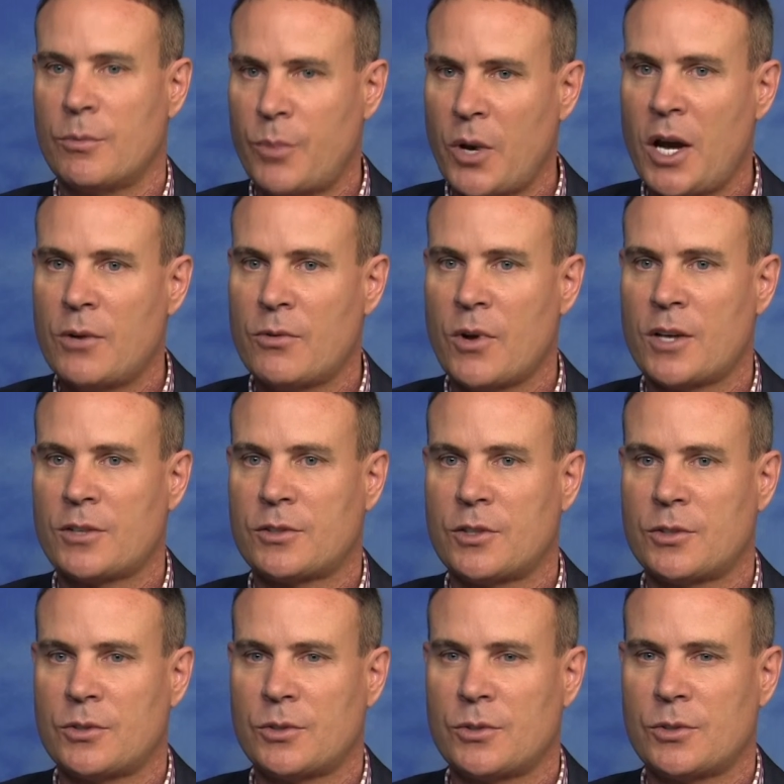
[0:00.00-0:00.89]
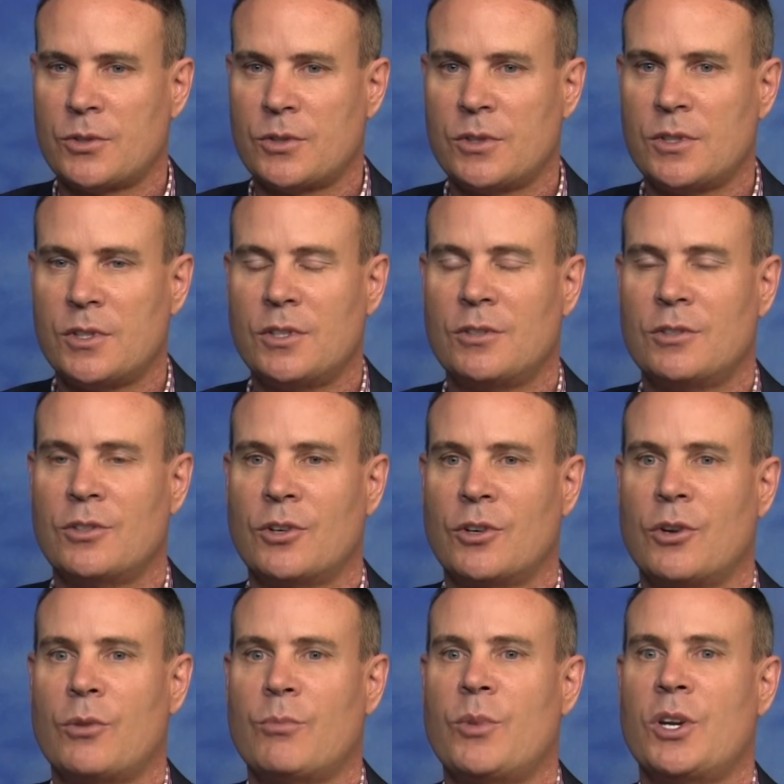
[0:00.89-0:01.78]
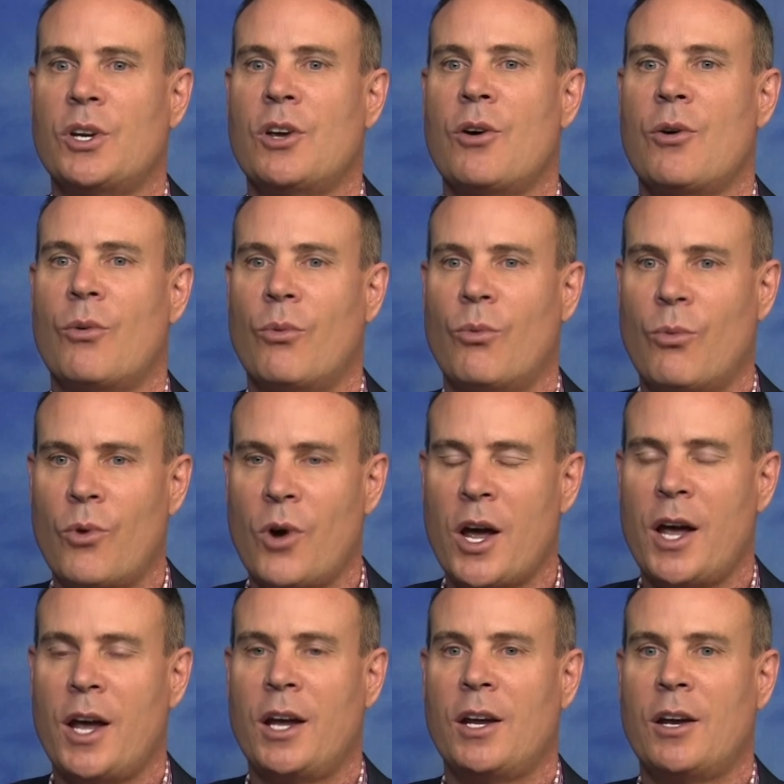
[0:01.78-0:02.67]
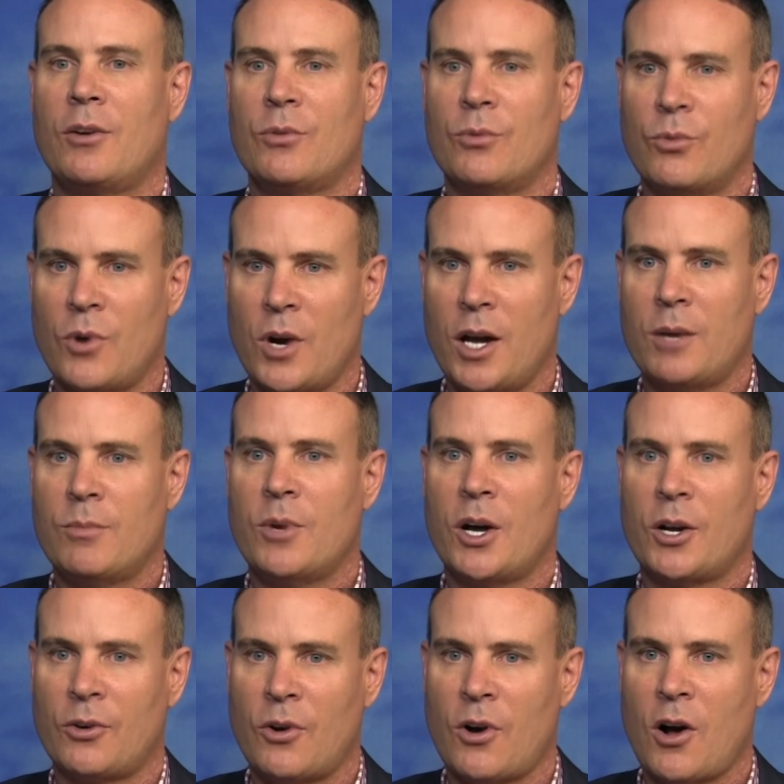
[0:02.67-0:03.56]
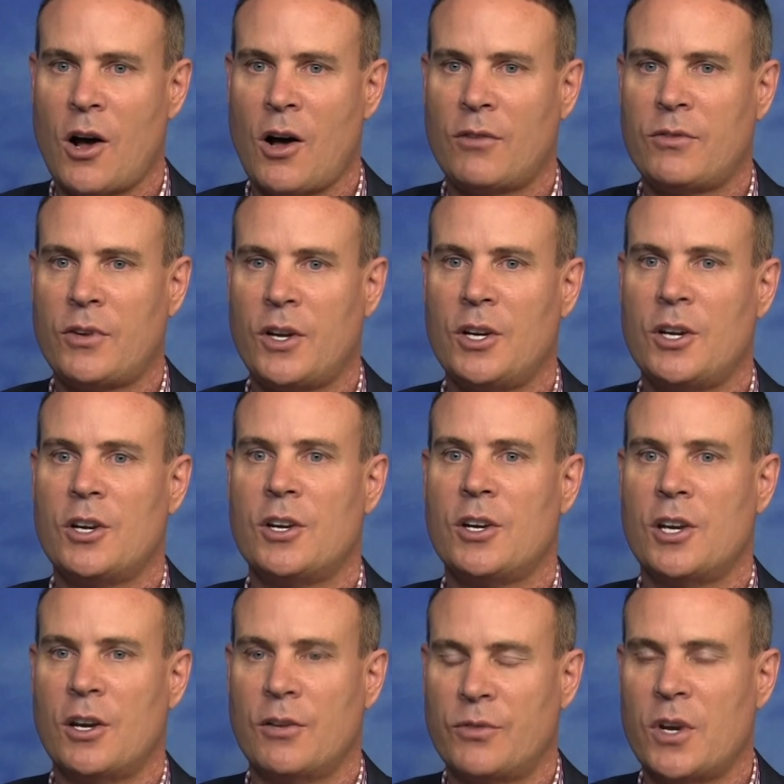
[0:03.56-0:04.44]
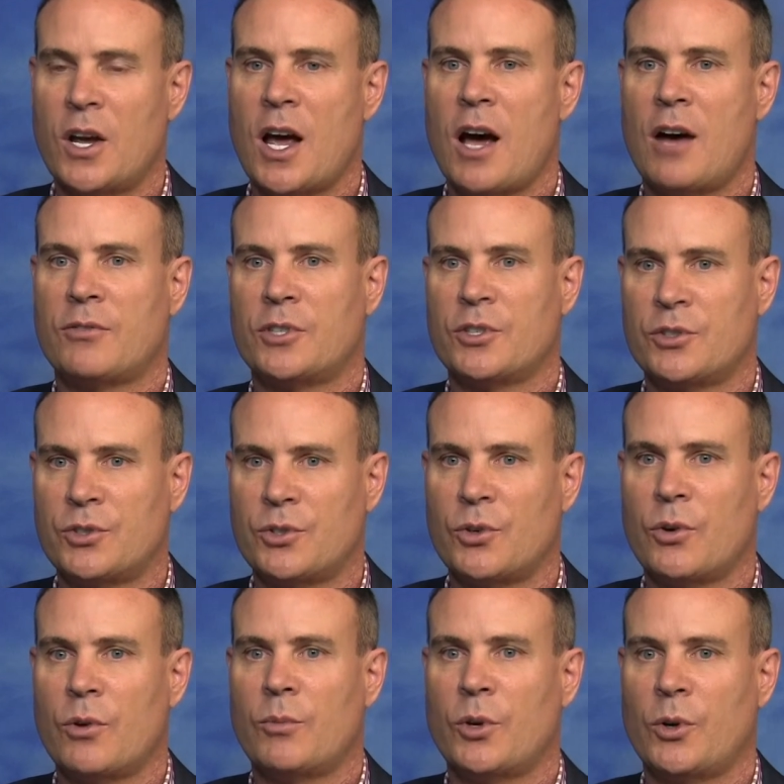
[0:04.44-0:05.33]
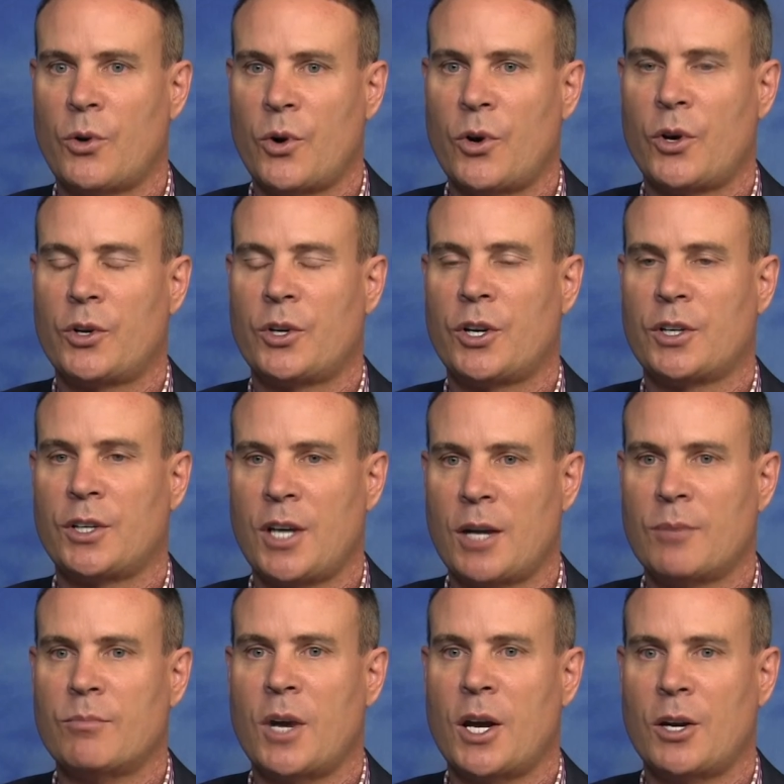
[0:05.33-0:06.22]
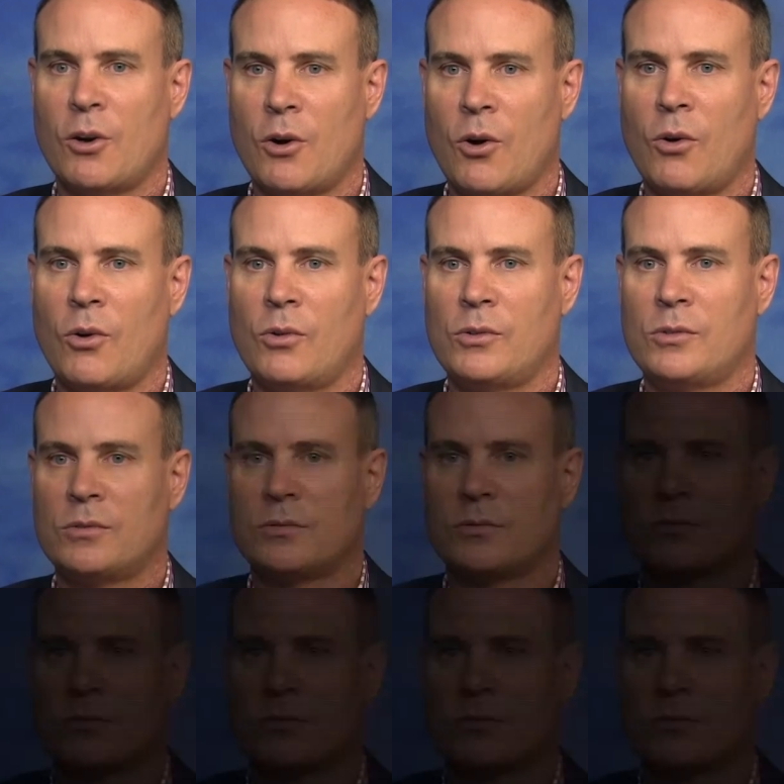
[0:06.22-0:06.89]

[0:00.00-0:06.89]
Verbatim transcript: to pay restitution, you're going to be way, way better off if you have to sue them in order to get made whole.